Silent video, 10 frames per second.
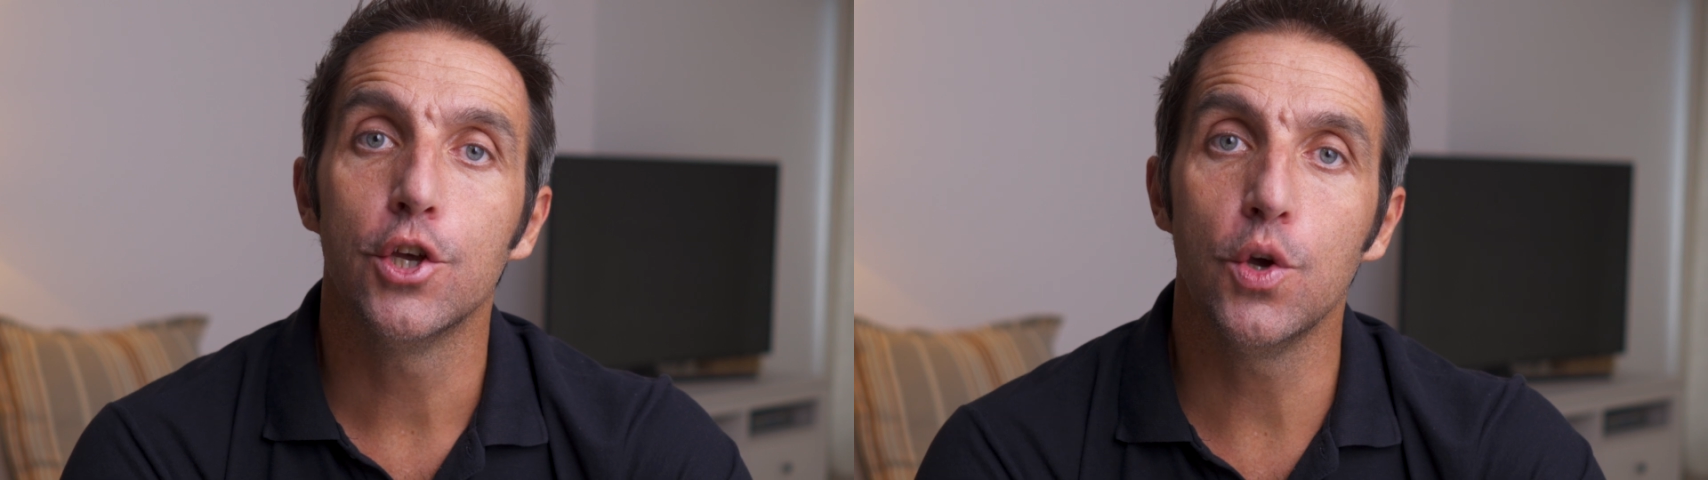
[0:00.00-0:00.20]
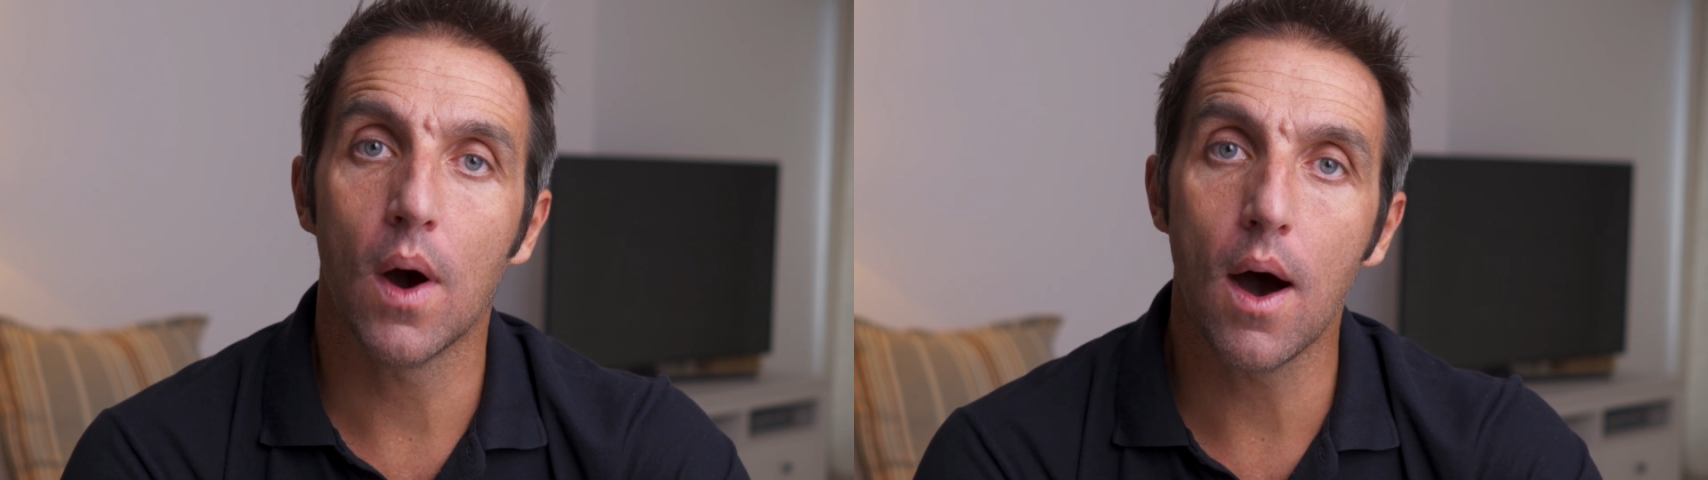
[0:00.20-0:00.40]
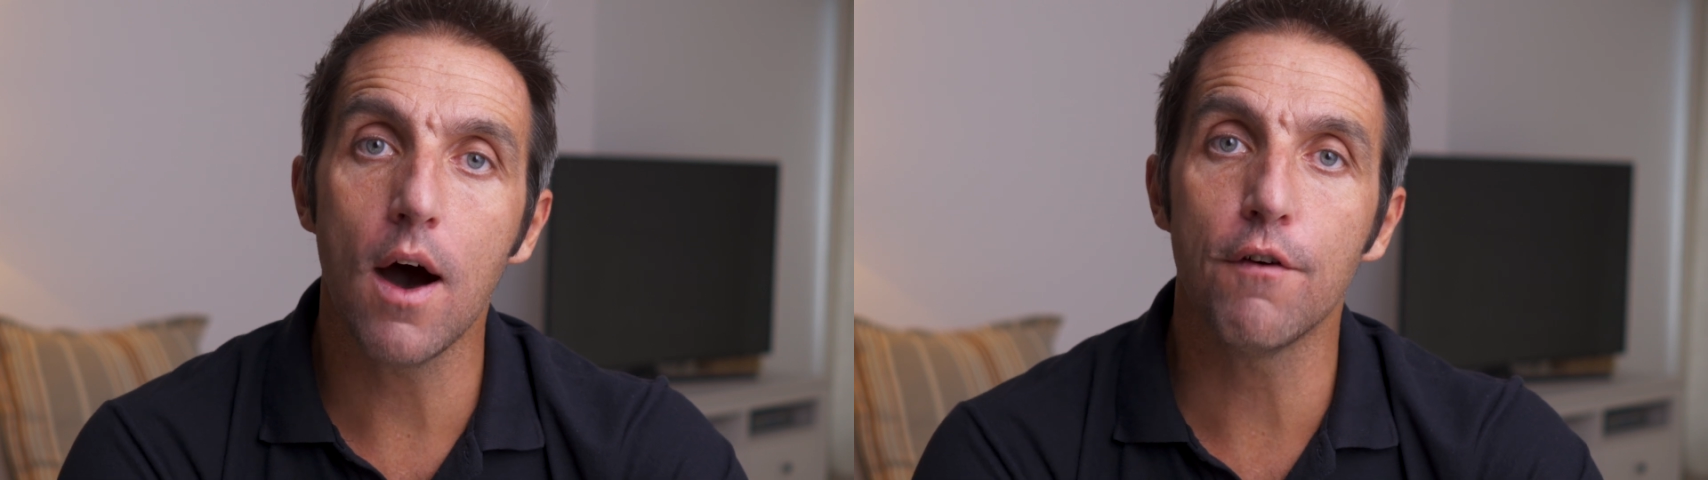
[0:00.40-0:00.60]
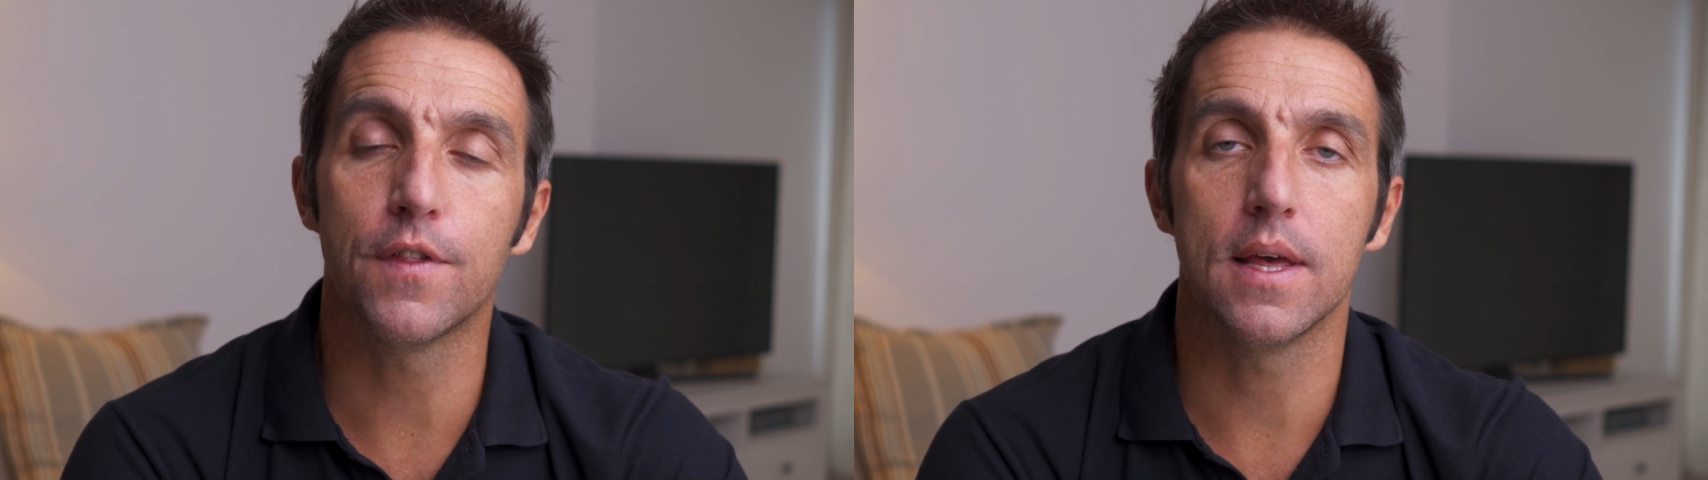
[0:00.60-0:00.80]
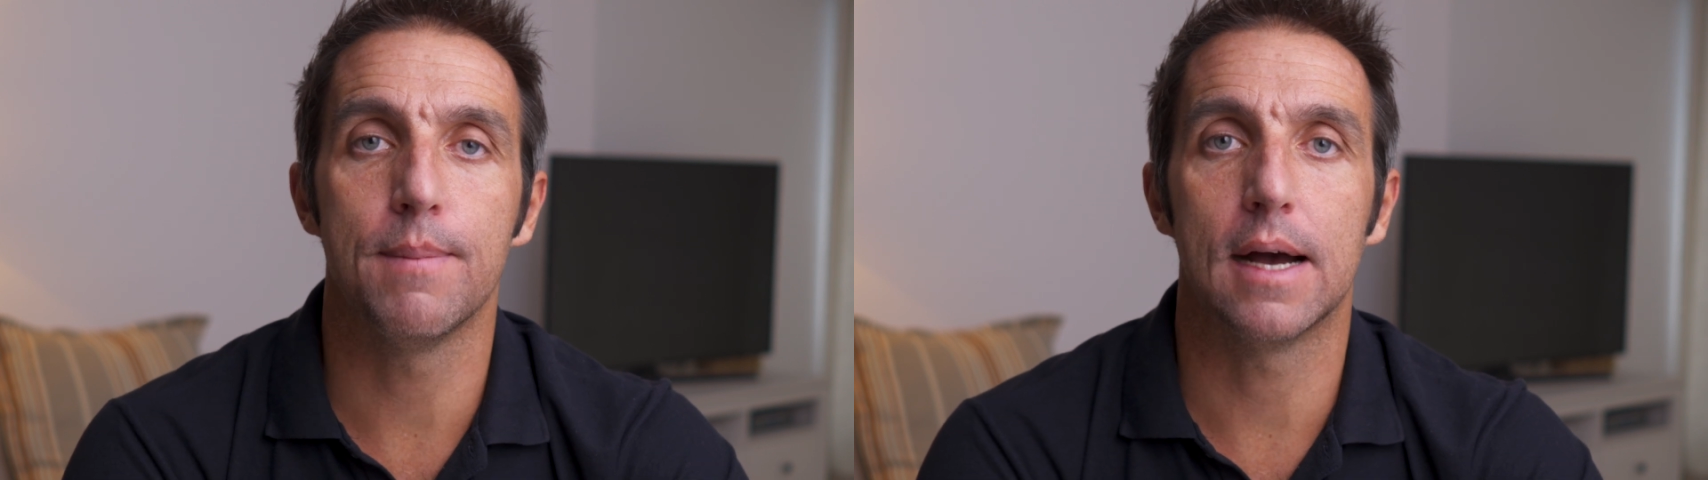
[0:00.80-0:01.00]
you
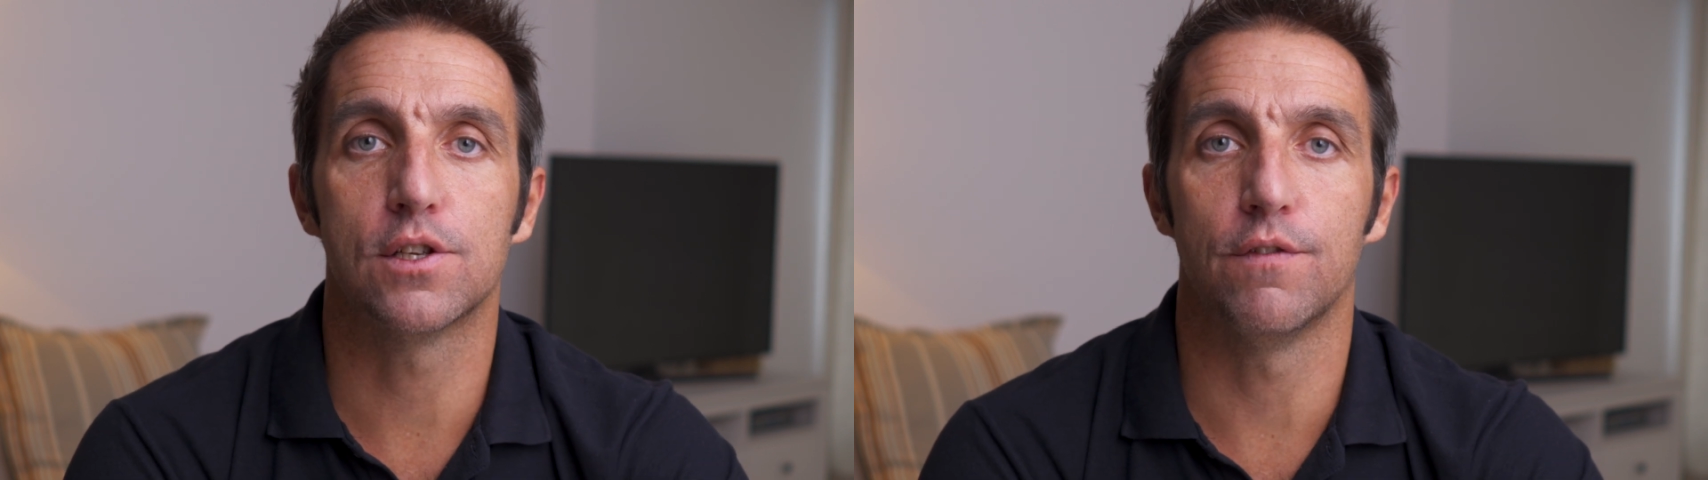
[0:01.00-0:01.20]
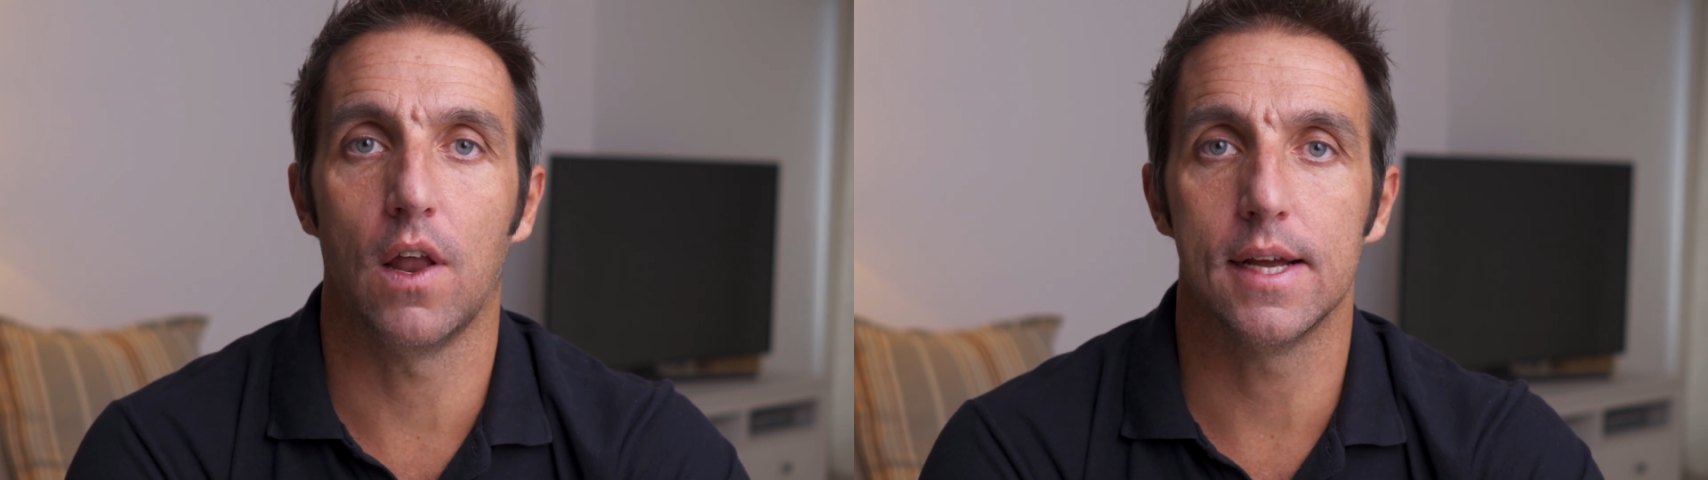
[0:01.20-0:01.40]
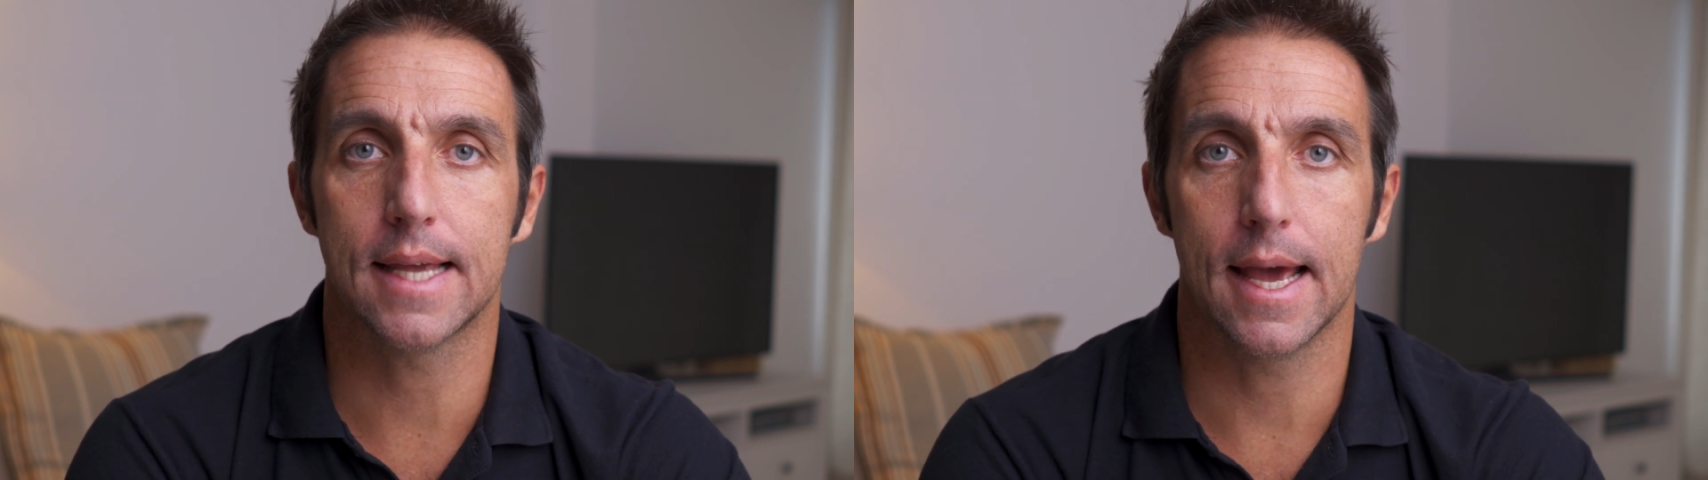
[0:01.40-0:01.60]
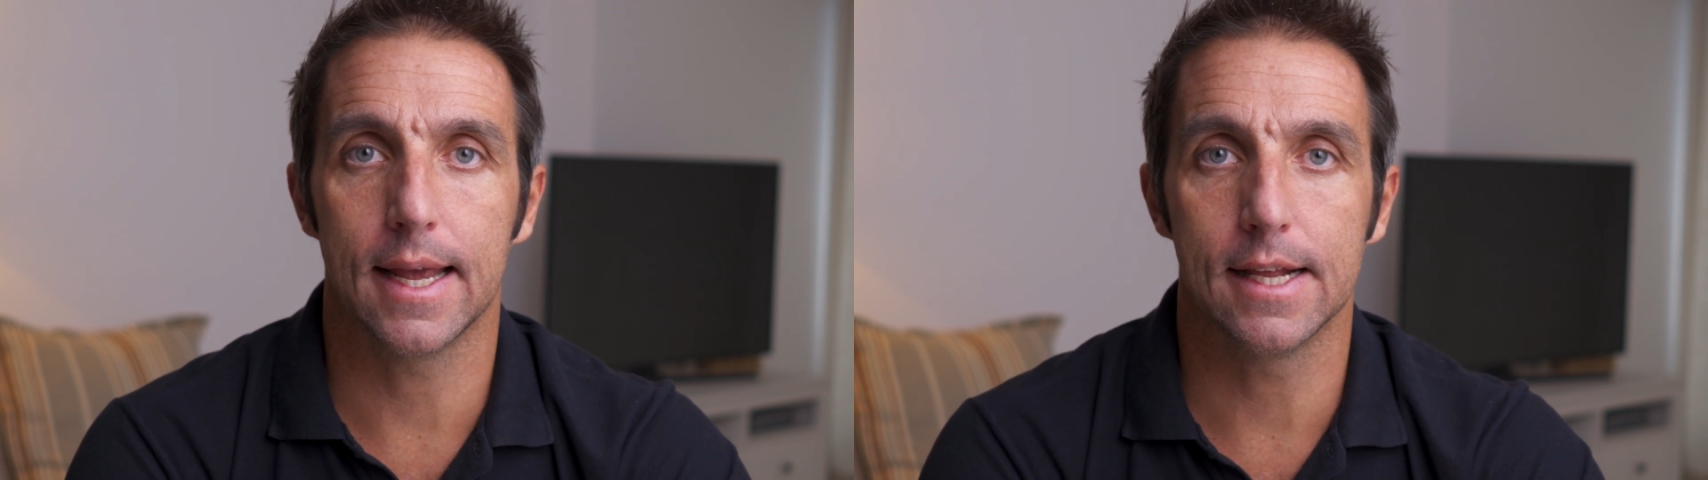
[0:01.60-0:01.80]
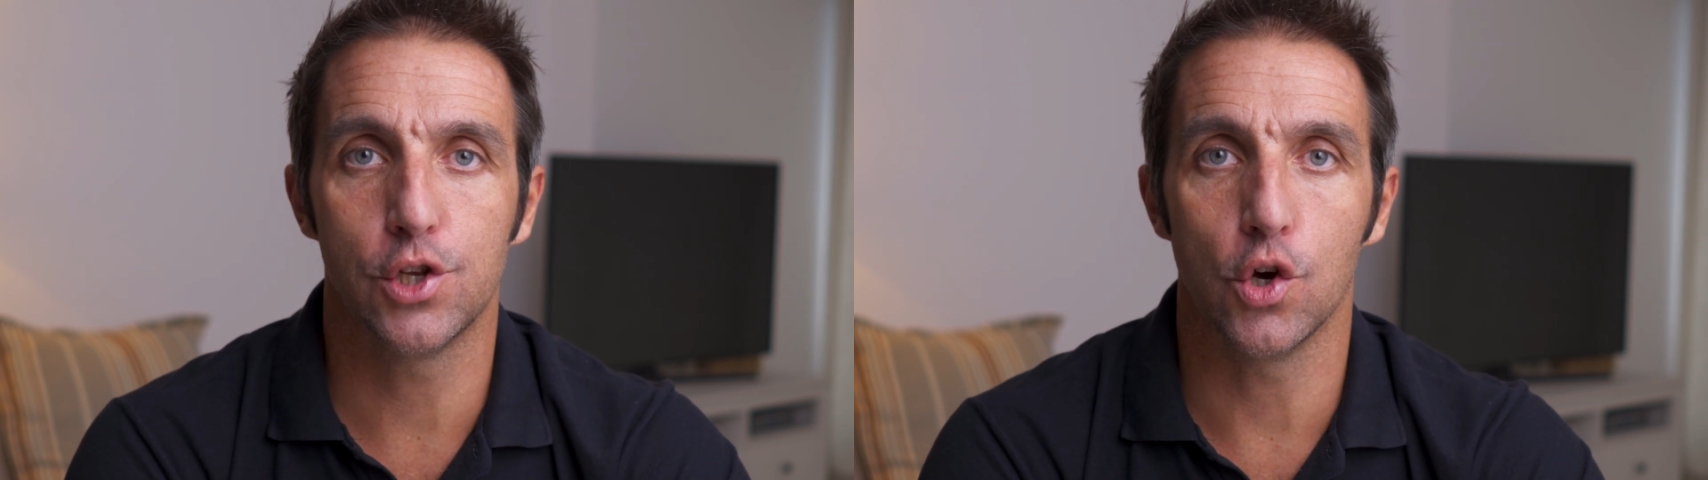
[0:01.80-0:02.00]
half the amount of light
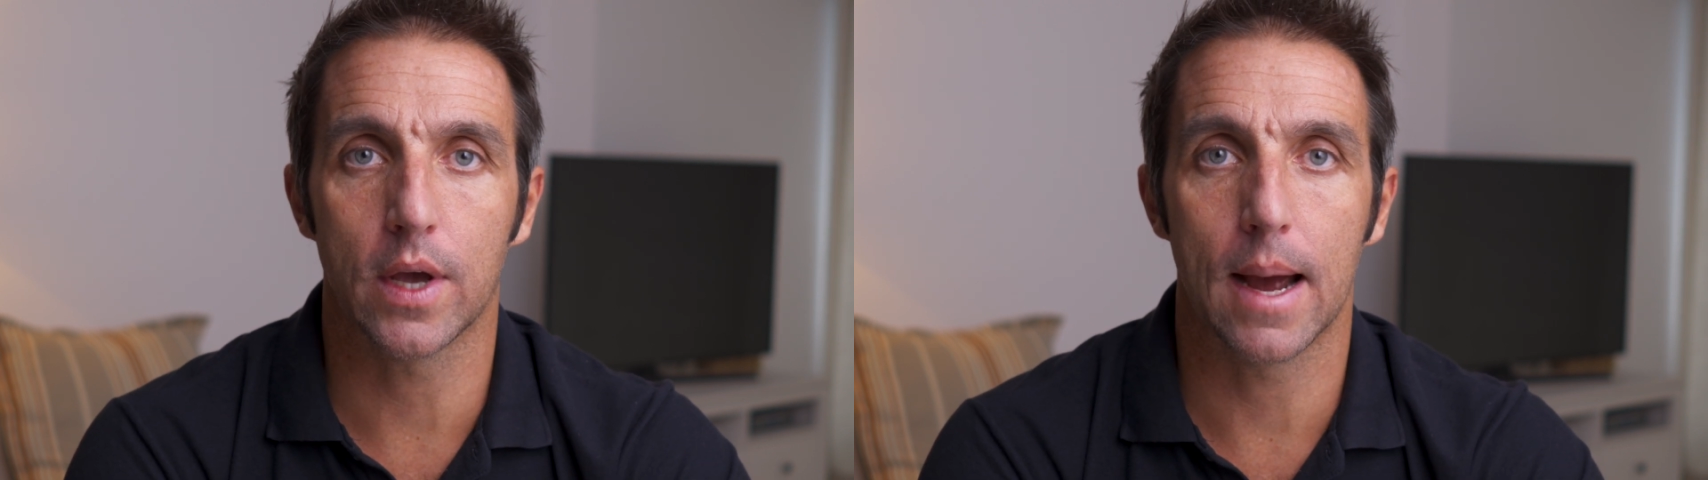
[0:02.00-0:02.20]
getting into your